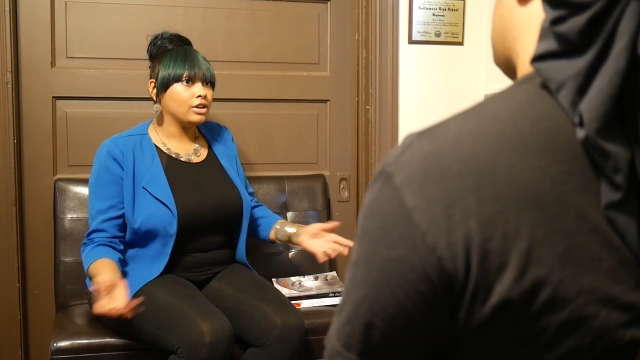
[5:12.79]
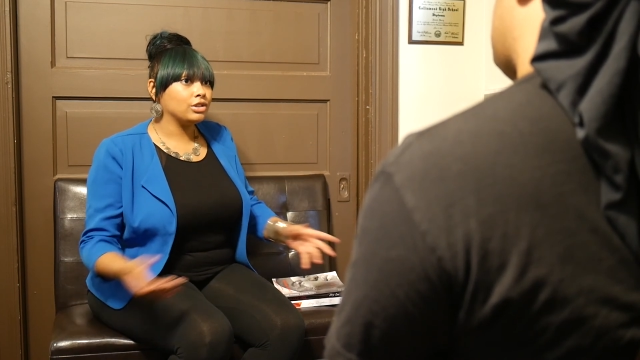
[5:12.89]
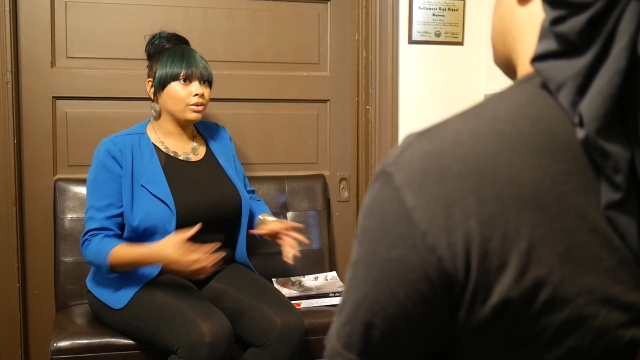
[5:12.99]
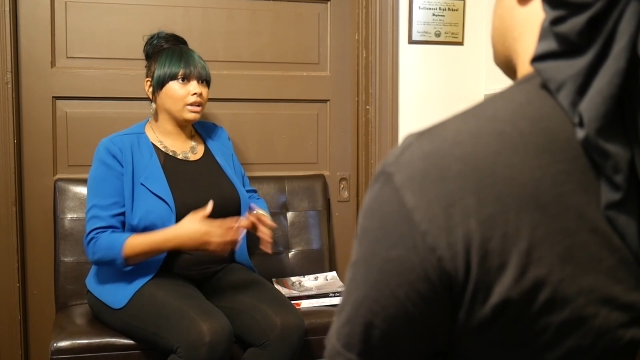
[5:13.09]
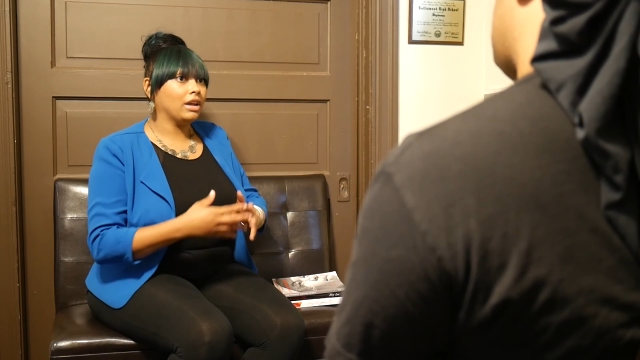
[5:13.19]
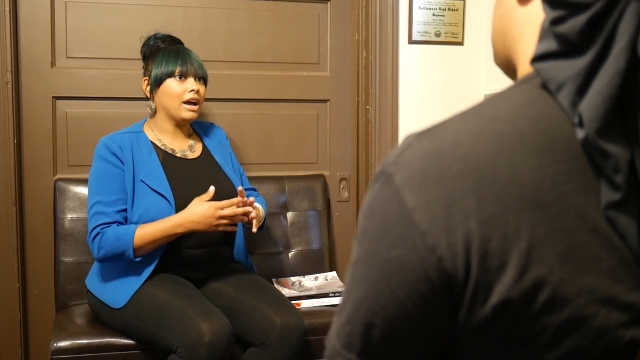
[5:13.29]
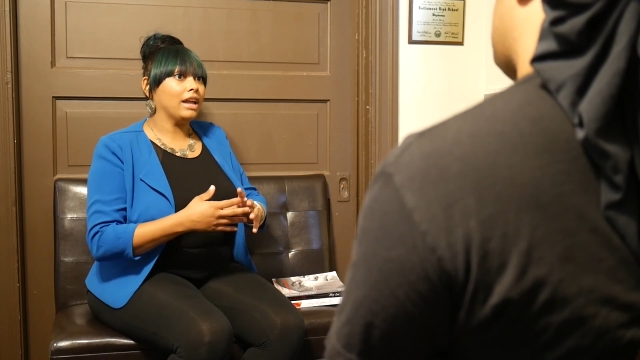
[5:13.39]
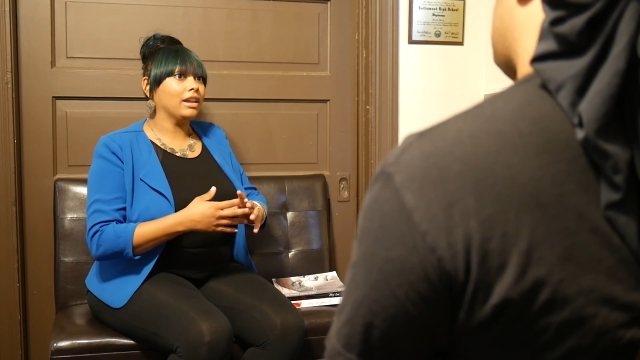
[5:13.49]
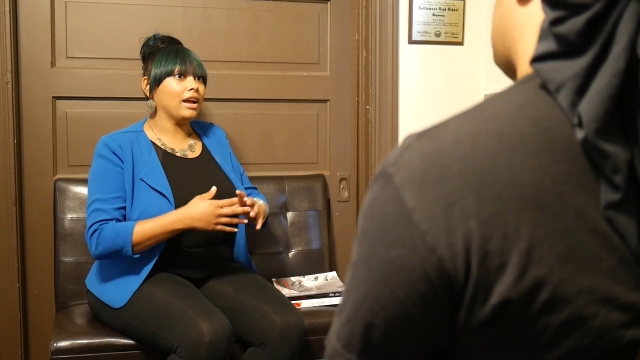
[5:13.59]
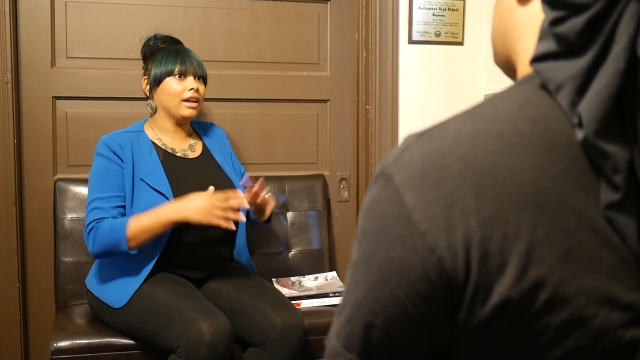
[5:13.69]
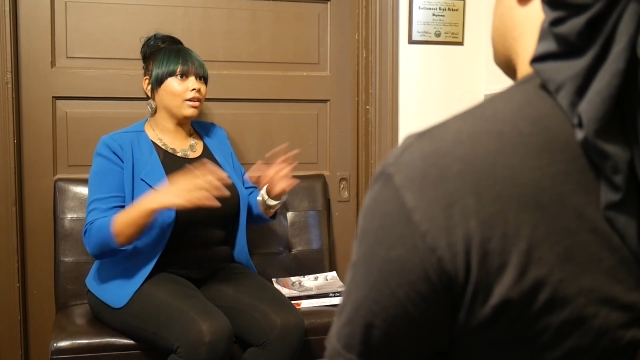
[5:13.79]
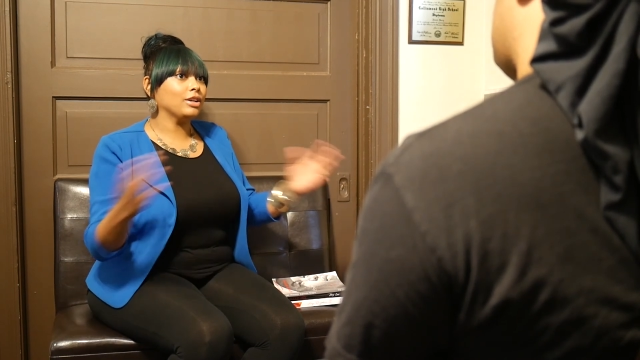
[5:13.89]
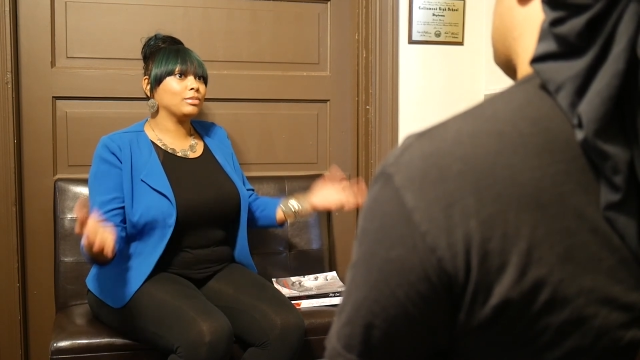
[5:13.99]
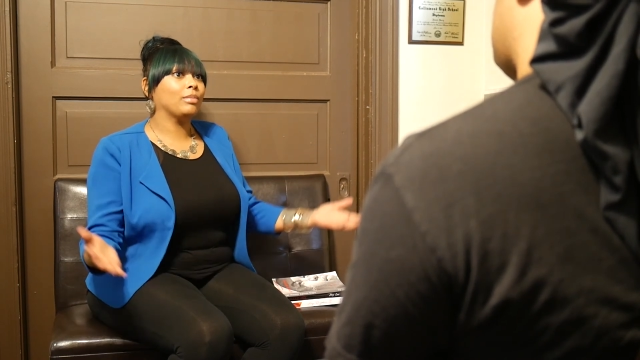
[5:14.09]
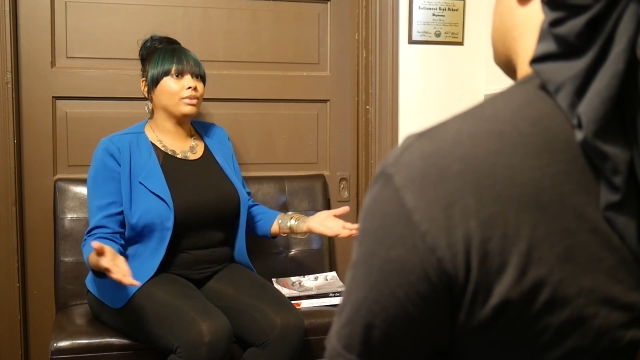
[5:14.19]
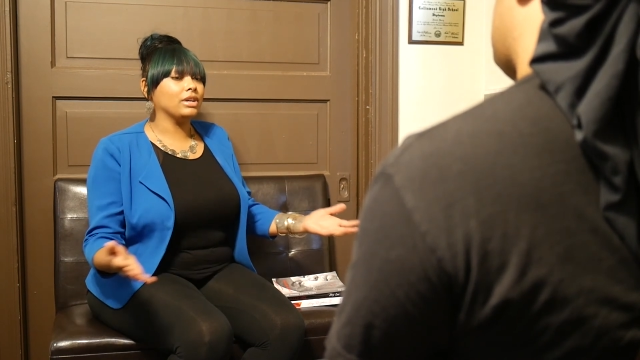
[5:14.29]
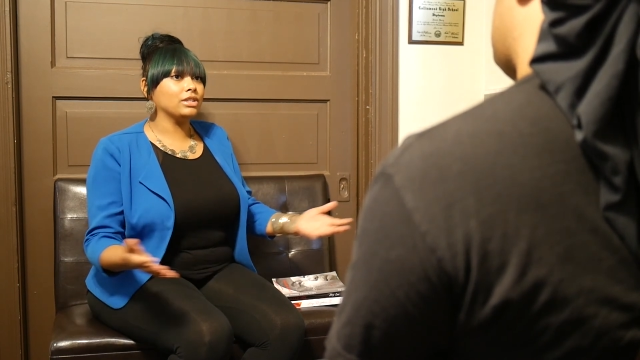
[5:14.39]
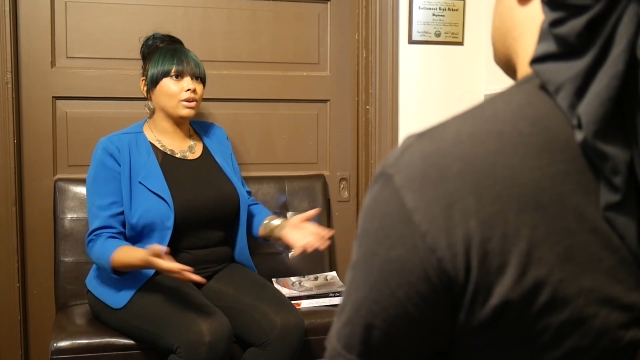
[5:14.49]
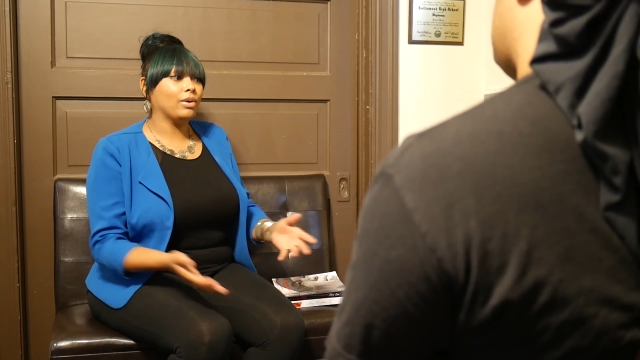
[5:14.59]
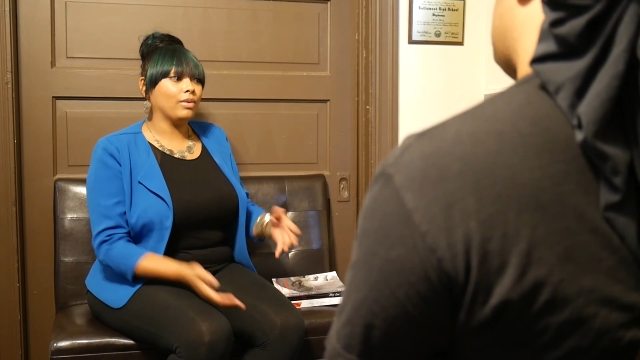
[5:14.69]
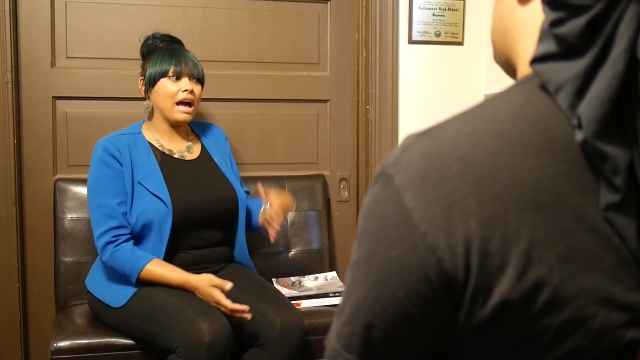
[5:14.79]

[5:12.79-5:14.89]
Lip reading: So I lost my book. So